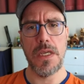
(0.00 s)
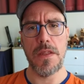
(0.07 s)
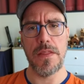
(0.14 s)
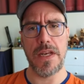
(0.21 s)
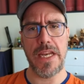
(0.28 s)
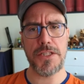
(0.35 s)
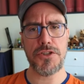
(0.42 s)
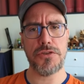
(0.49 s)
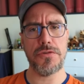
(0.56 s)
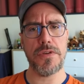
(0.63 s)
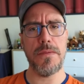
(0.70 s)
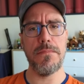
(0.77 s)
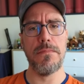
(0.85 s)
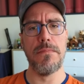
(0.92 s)
The
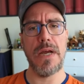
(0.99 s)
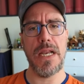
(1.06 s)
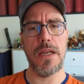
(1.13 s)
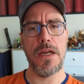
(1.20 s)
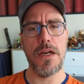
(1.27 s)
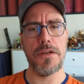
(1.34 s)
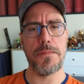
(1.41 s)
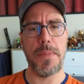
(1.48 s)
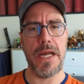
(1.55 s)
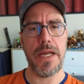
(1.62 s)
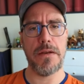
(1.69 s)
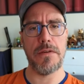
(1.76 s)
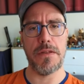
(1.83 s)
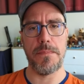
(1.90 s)
legendary mallard
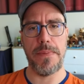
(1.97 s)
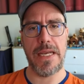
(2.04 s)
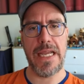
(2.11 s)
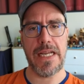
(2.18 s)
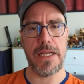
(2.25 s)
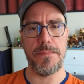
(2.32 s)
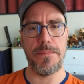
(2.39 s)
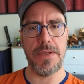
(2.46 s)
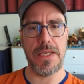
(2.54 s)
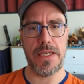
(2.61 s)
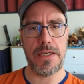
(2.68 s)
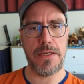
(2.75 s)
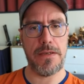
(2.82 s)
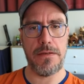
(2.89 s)
pirate
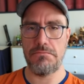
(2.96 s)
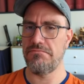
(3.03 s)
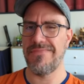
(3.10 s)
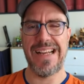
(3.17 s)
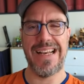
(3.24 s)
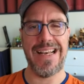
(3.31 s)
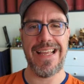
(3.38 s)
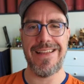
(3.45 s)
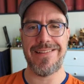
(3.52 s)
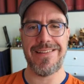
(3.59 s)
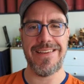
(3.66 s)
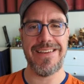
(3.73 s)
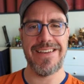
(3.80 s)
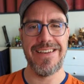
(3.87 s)
Blackbeak.
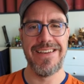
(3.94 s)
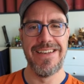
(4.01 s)
Classic.